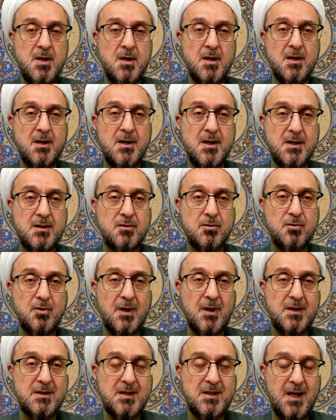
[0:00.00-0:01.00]
led to
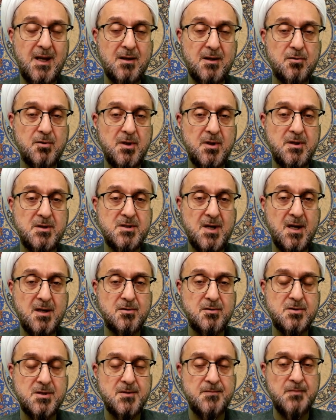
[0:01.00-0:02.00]
attack on his
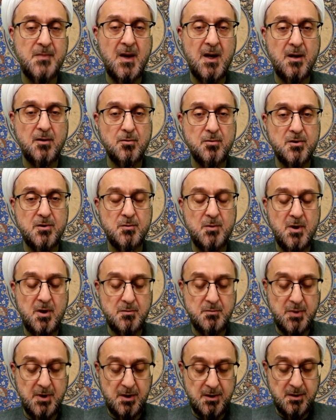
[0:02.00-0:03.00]
house and Uthman
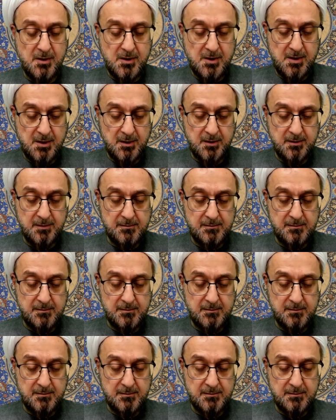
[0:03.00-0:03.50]
being killed.